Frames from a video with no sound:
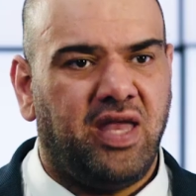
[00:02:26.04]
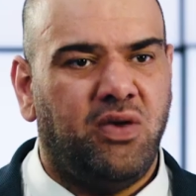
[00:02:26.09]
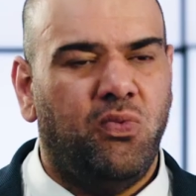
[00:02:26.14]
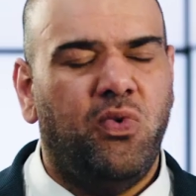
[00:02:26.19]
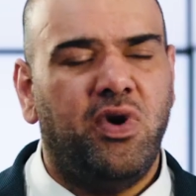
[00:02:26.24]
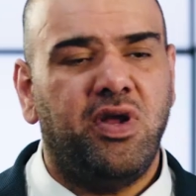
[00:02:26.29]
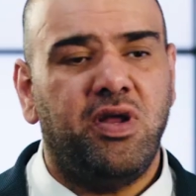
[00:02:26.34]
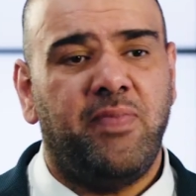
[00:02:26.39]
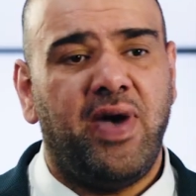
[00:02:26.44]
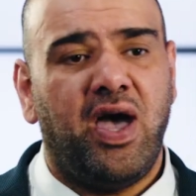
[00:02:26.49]

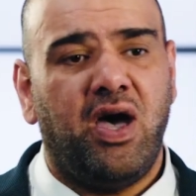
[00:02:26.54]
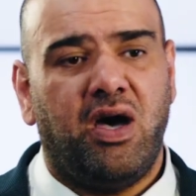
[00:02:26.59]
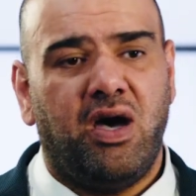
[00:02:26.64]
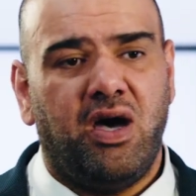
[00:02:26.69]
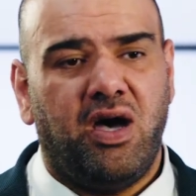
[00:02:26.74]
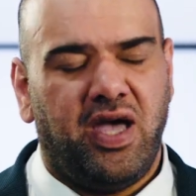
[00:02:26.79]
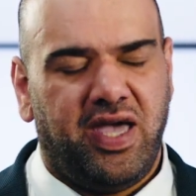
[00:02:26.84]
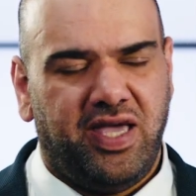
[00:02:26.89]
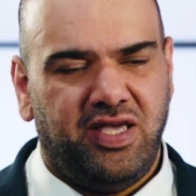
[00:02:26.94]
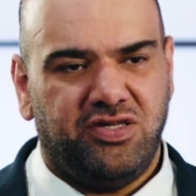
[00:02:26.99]
And what about
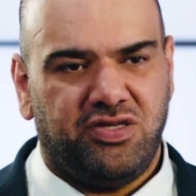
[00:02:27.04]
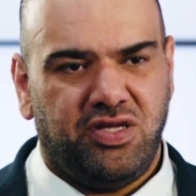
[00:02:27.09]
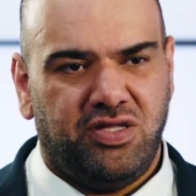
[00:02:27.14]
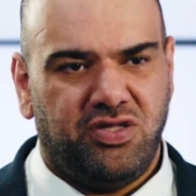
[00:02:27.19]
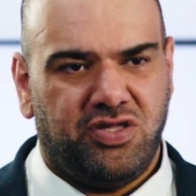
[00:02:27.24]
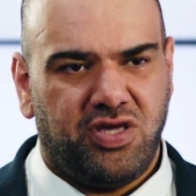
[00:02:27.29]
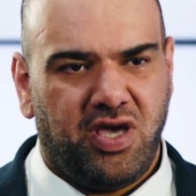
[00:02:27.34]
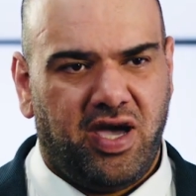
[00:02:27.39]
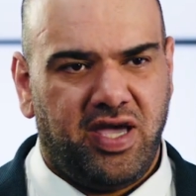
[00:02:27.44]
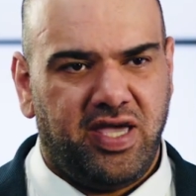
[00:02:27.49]
our
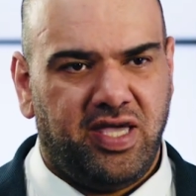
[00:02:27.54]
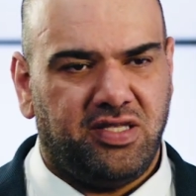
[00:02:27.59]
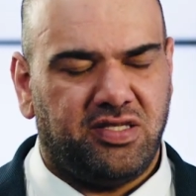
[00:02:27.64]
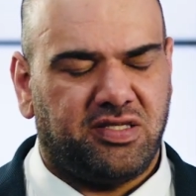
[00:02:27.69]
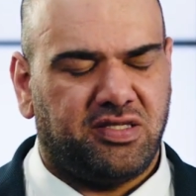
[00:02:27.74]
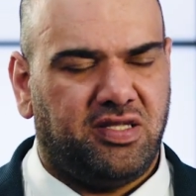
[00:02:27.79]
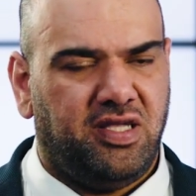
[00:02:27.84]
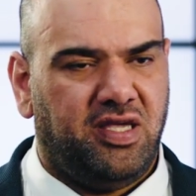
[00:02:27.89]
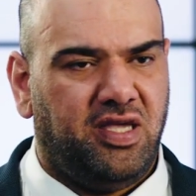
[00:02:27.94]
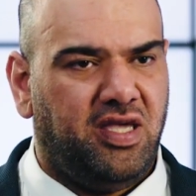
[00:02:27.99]
Asian
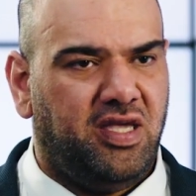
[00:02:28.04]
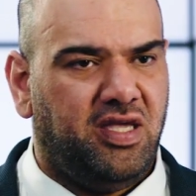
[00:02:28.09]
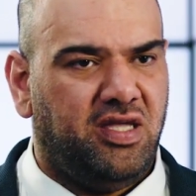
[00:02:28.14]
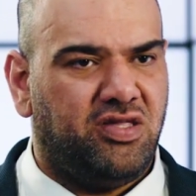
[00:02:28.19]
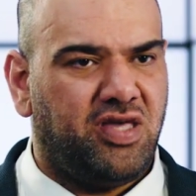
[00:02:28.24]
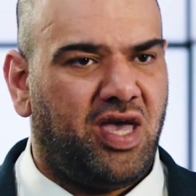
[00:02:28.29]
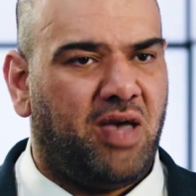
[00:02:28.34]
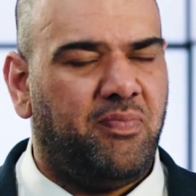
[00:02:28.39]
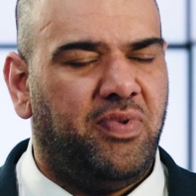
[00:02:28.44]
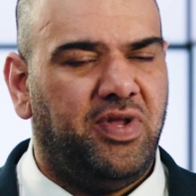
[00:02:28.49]
giants, the
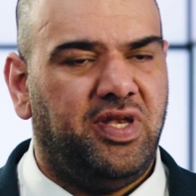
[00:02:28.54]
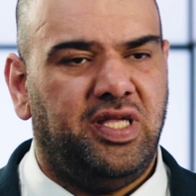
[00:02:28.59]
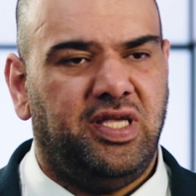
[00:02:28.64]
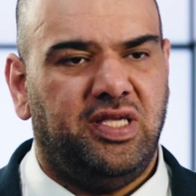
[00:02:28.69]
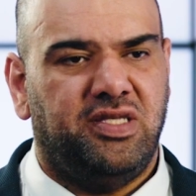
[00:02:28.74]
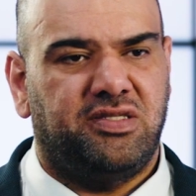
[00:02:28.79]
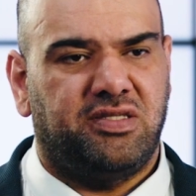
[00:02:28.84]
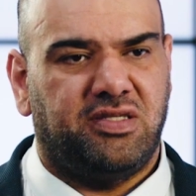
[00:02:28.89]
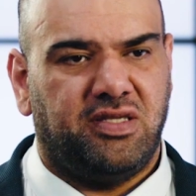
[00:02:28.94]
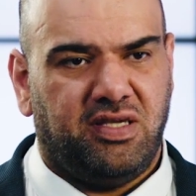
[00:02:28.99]

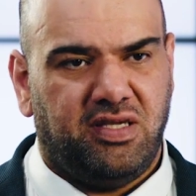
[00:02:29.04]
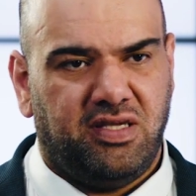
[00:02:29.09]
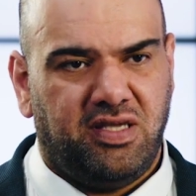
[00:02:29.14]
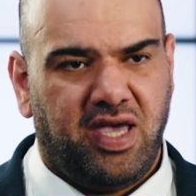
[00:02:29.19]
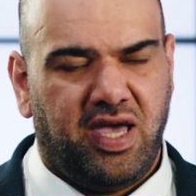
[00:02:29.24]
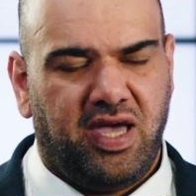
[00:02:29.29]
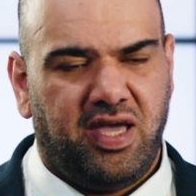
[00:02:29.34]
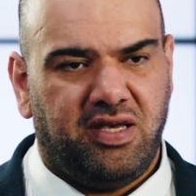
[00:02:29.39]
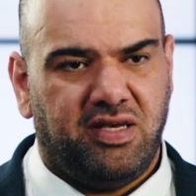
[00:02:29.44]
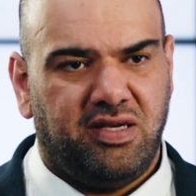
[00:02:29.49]
Japanese
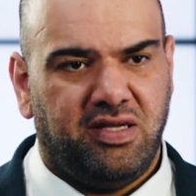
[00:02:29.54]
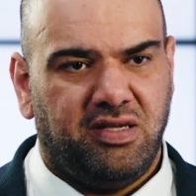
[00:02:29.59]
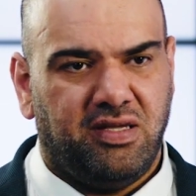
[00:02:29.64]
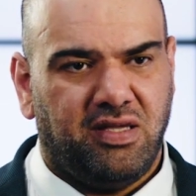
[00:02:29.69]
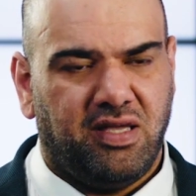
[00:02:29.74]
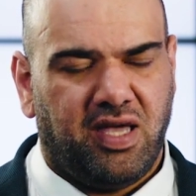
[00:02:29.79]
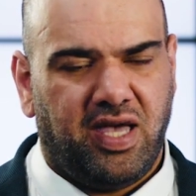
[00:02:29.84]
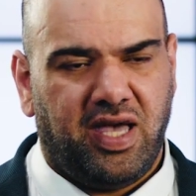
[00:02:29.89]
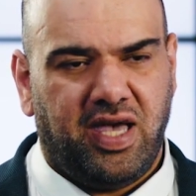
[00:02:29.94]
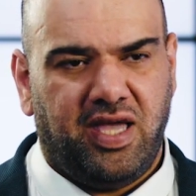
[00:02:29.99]
yen
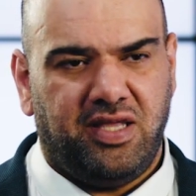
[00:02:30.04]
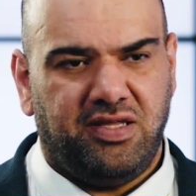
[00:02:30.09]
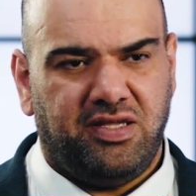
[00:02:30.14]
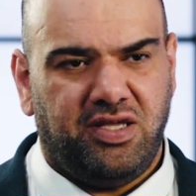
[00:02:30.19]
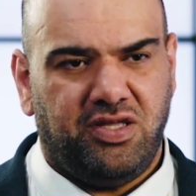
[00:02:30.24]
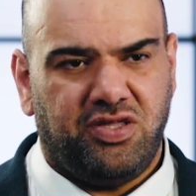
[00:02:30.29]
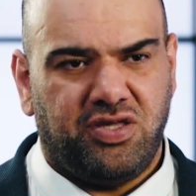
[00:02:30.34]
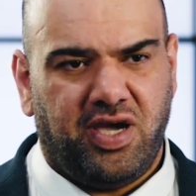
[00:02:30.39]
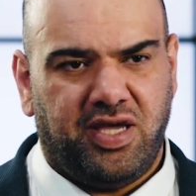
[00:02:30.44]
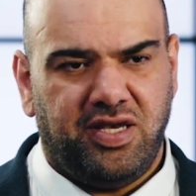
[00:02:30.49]
and
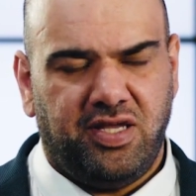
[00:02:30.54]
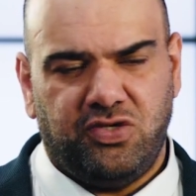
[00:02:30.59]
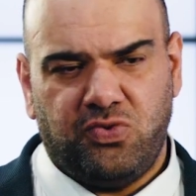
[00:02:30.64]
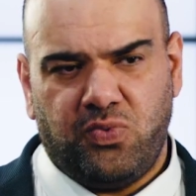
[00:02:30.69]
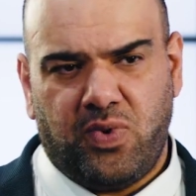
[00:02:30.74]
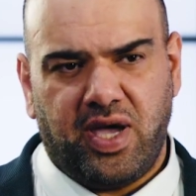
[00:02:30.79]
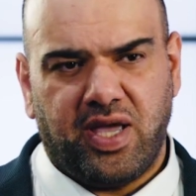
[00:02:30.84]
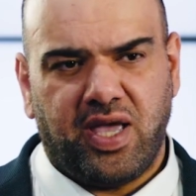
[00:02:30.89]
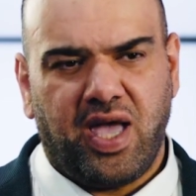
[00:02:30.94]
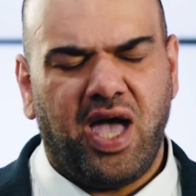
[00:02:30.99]
the Chinese
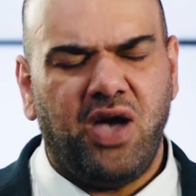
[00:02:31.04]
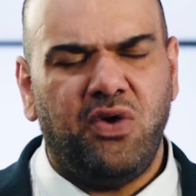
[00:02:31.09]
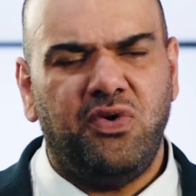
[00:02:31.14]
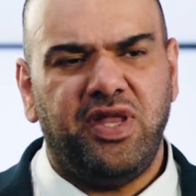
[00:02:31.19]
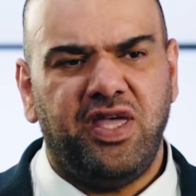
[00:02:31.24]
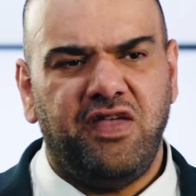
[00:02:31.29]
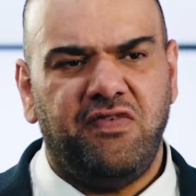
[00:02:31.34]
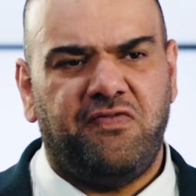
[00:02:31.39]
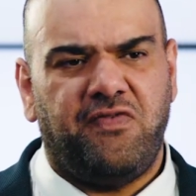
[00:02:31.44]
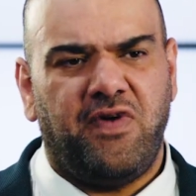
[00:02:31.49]
Yuan? How are
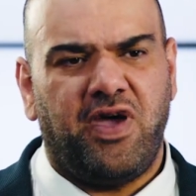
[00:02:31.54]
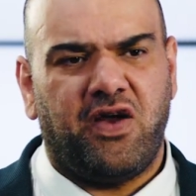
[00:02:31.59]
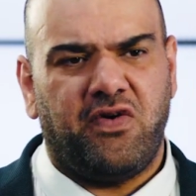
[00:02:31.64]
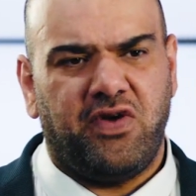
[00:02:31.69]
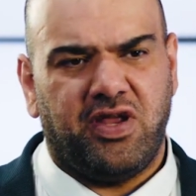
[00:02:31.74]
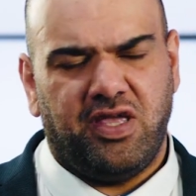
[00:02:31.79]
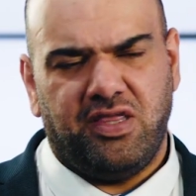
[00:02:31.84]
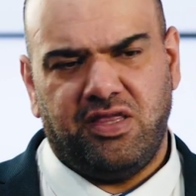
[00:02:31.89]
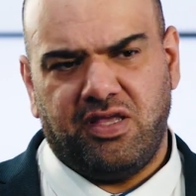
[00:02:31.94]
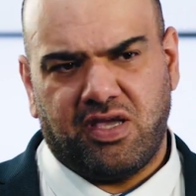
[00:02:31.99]
they
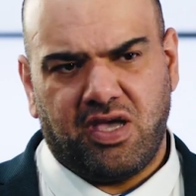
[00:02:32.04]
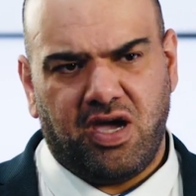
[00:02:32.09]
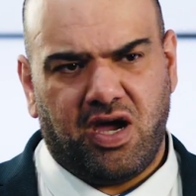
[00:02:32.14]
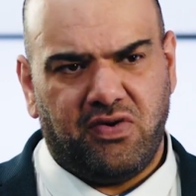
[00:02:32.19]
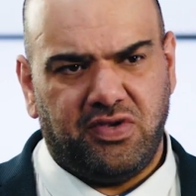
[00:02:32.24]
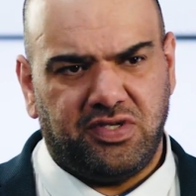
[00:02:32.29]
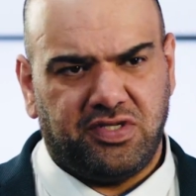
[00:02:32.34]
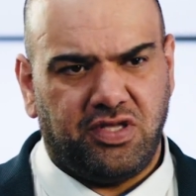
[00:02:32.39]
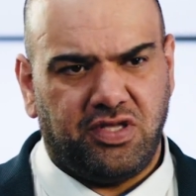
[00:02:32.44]
faring in the current